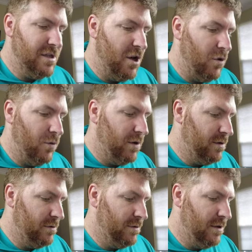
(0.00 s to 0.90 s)
zone.
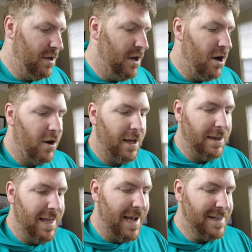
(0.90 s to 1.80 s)
All right,
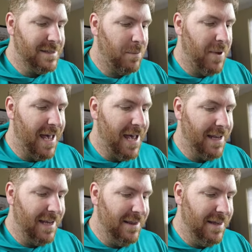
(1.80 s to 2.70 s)
last
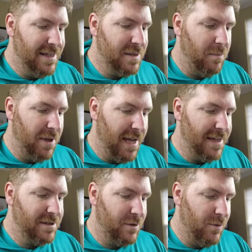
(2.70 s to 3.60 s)
pack in this blaster.